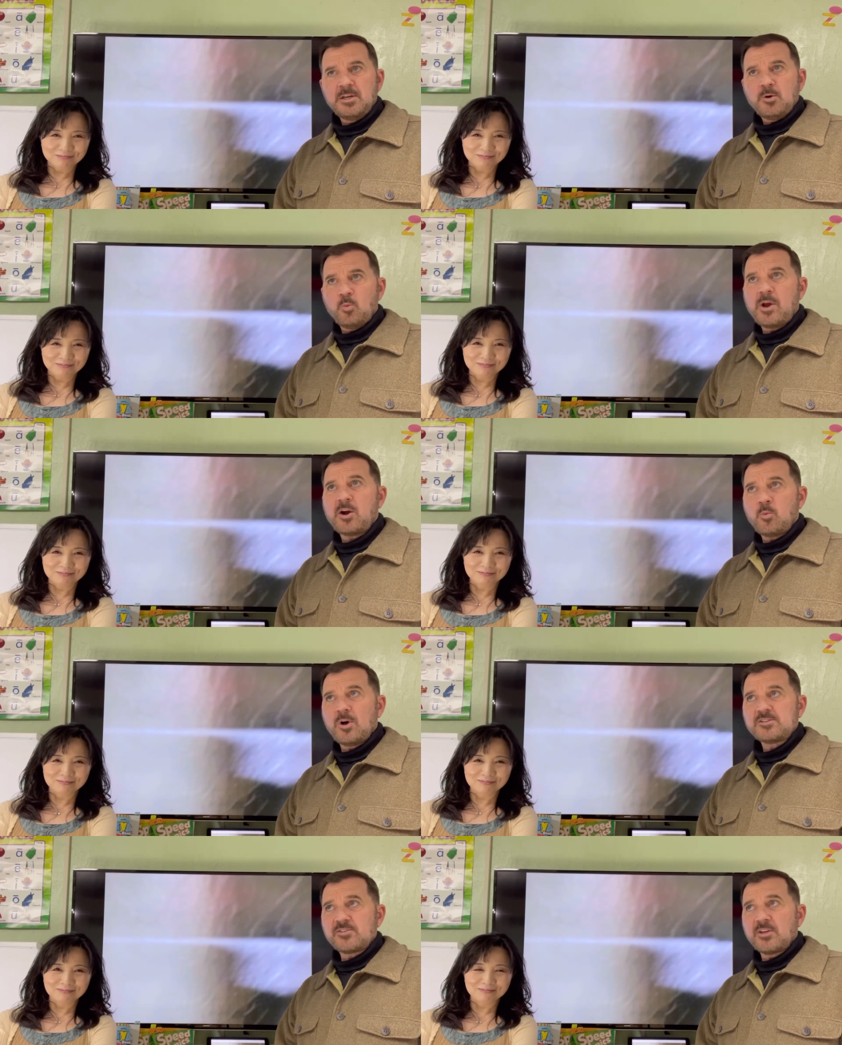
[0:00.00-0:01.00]
Speaker 1: Where
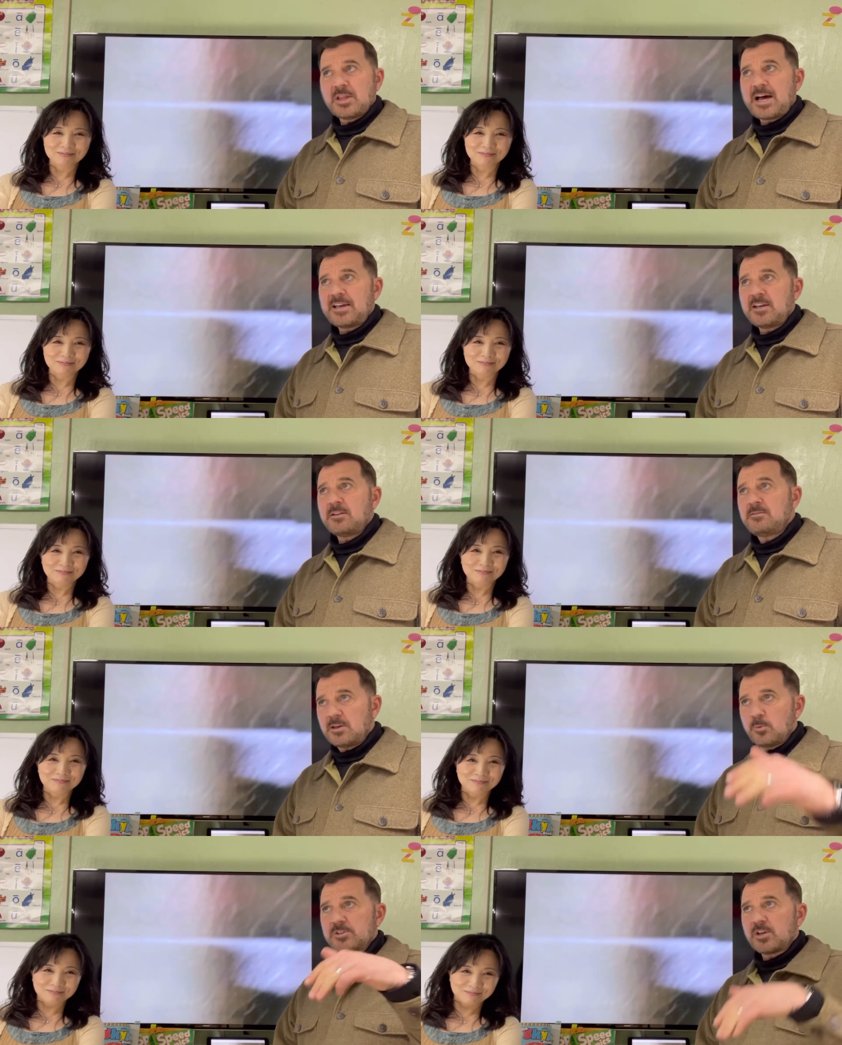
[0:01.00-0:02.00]
was the lion? It
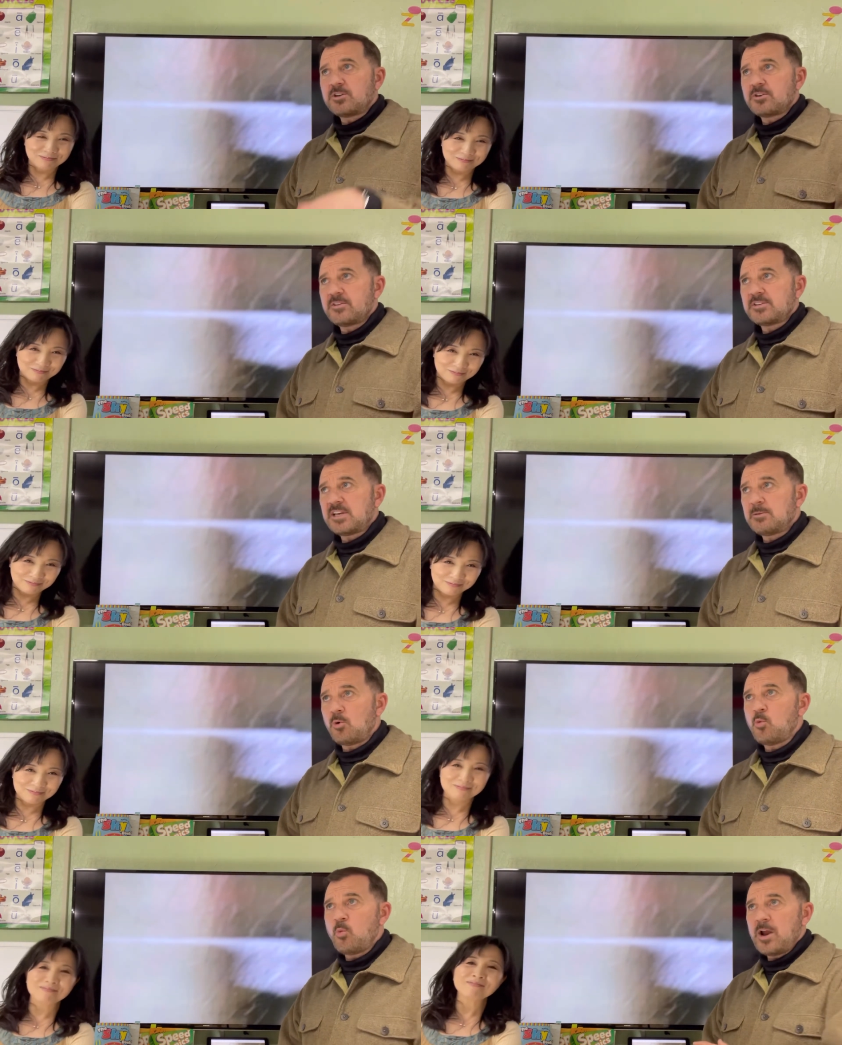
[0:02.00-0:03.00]
was mm -hmm. under the table.
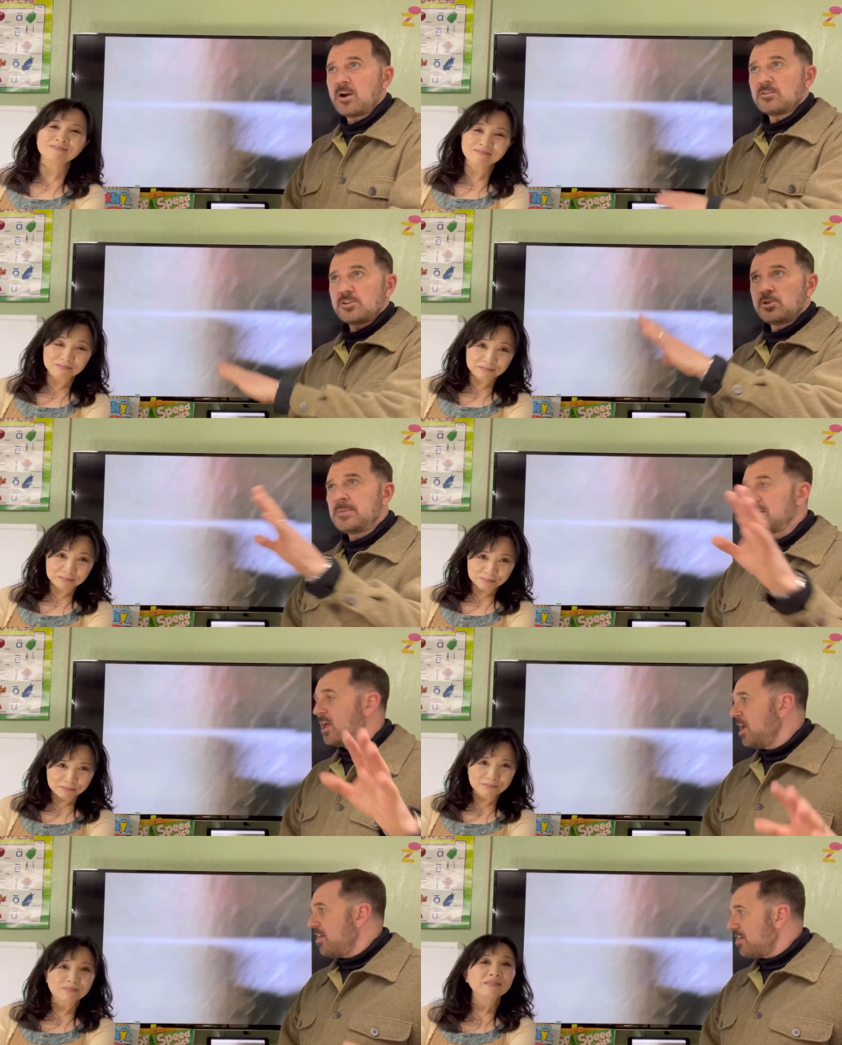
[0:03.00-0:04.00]
Mm-hmm. Where, you mean
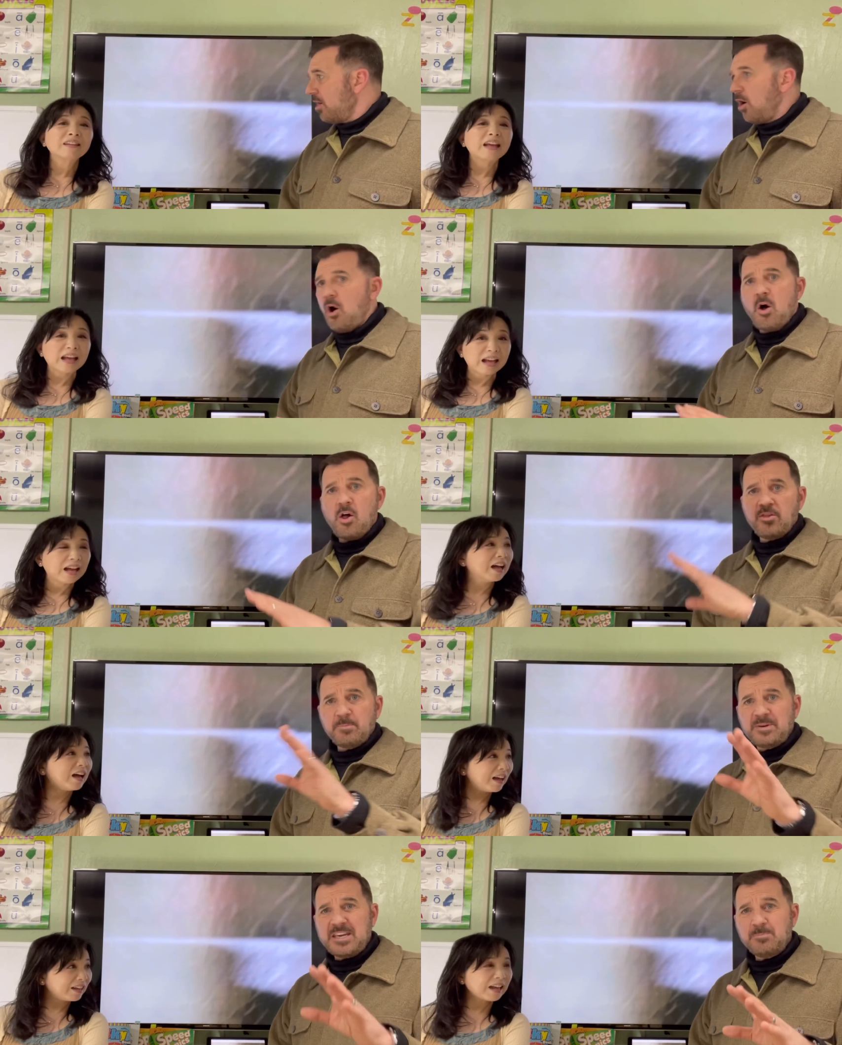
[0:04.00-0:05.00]
all the
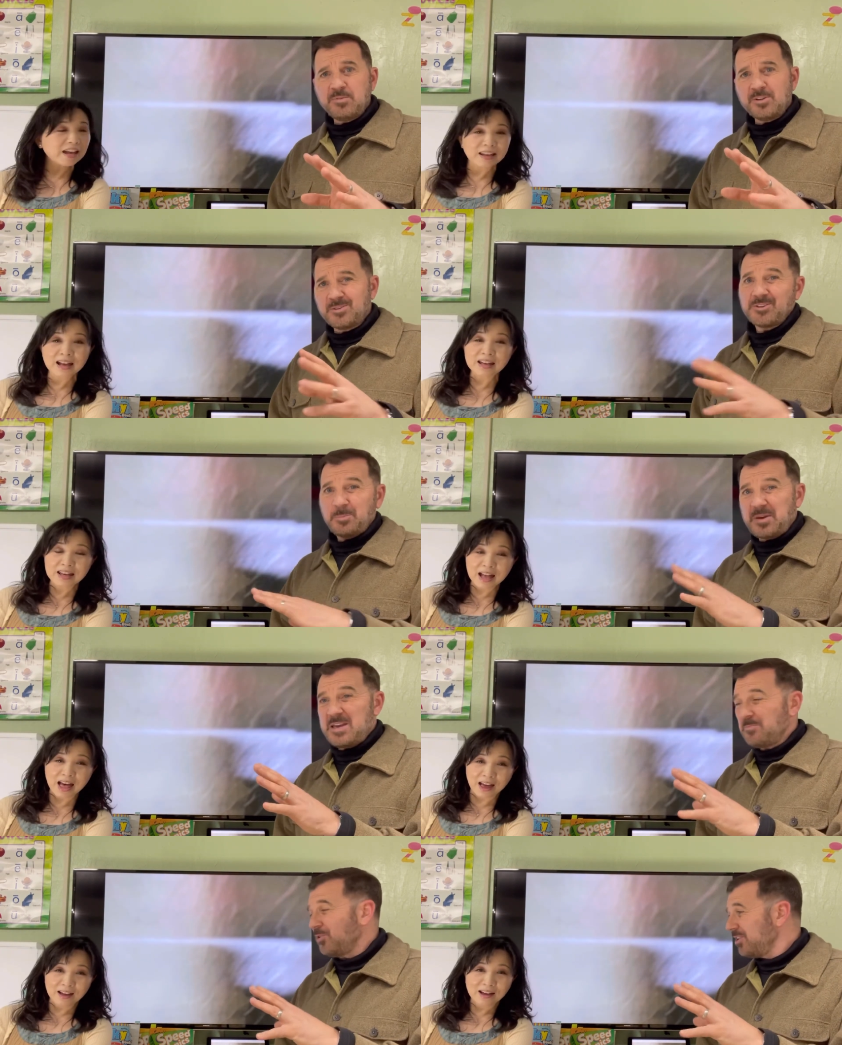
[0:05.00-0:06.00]
people, yeah, yeah, the yeah.
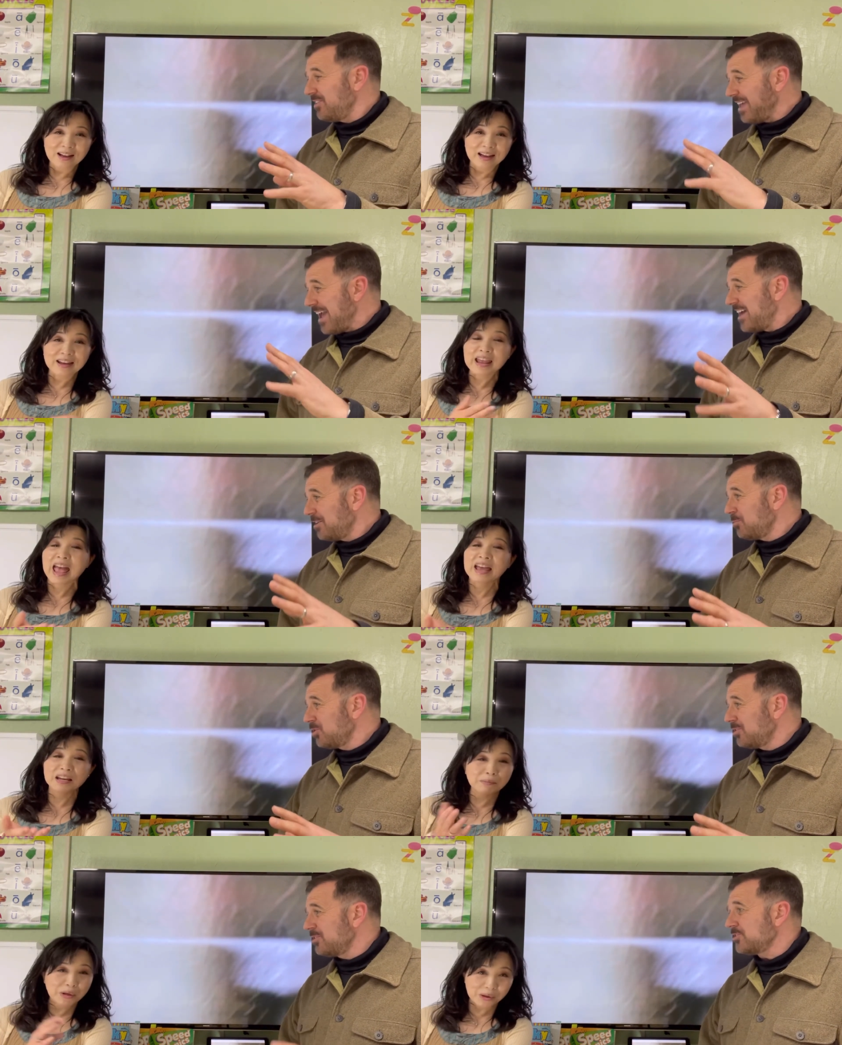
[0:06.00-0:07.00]
people and the and animals,
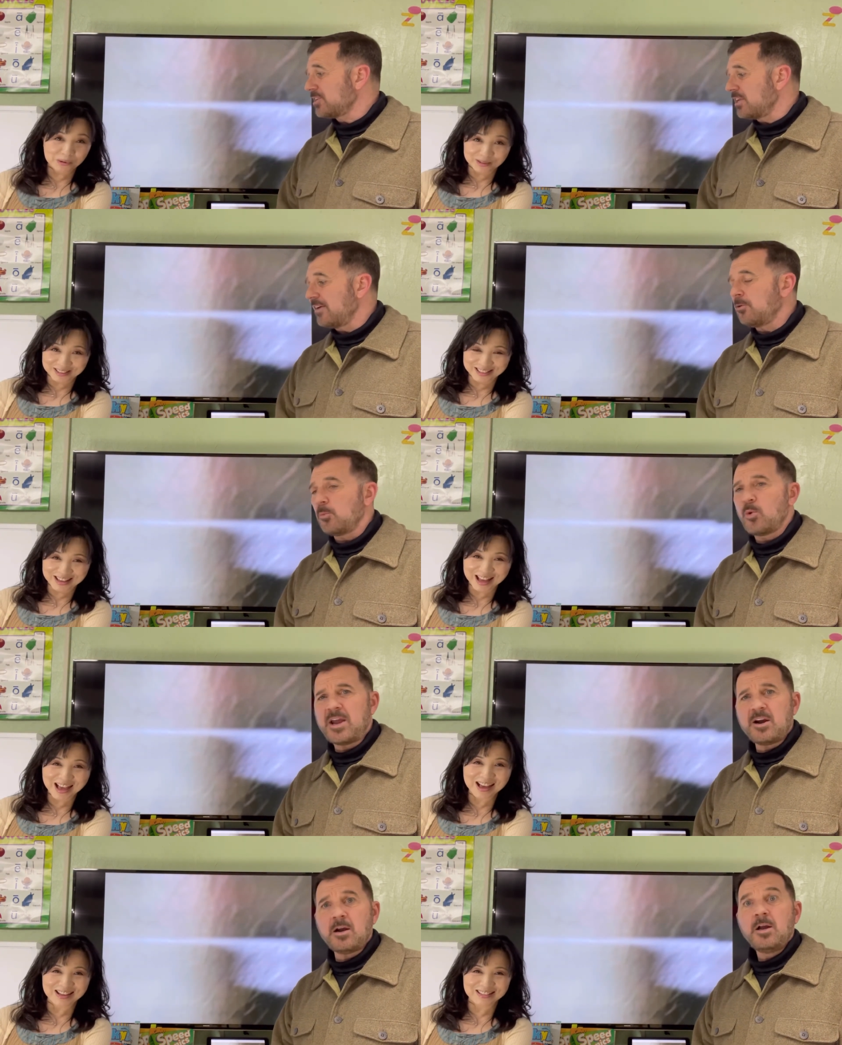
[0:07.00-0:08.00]
animals, and every,
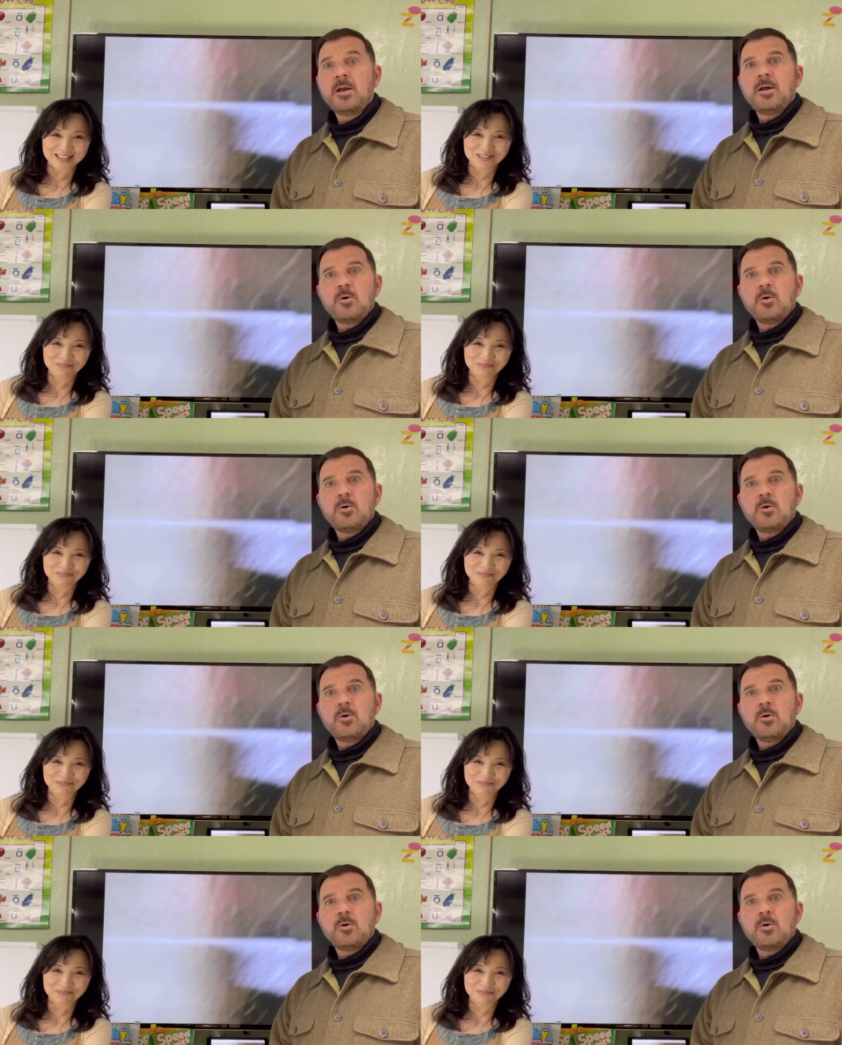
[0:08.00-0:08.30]
yes.